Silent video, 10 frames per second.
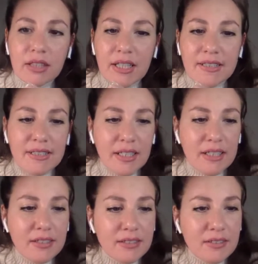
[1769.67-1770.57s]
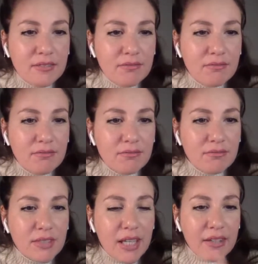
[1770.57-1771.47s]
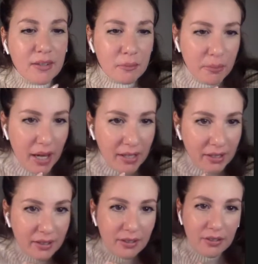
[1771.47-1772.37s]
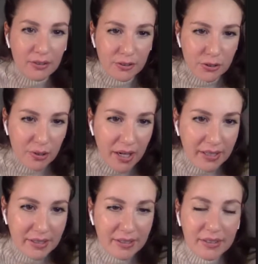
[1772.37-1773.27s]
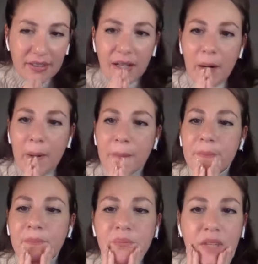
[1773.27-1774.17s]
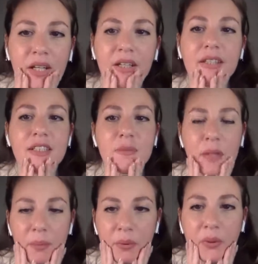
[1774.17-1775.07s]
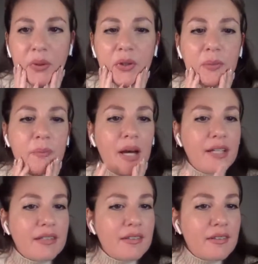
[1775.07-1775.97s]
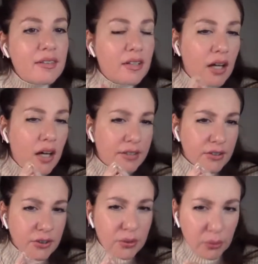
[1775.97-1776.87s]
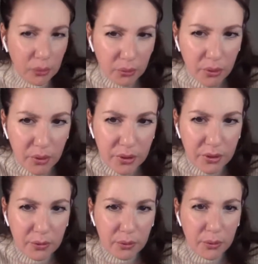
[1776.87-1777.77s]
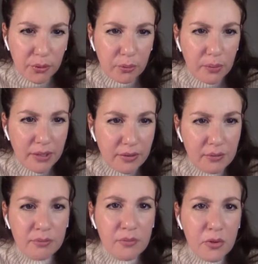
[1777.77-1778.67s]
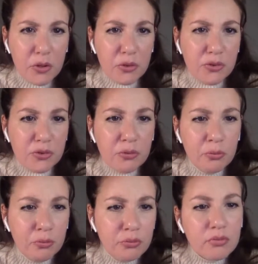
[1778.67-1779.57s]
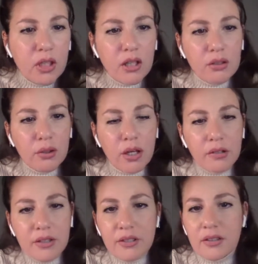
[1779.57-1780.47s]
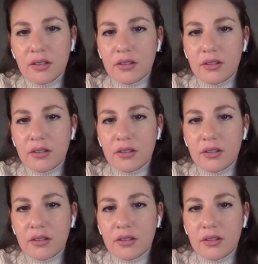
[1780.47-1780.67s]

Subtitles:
let's say, get them back on track. These people you met at a school, or you met them through Zoom? How did it?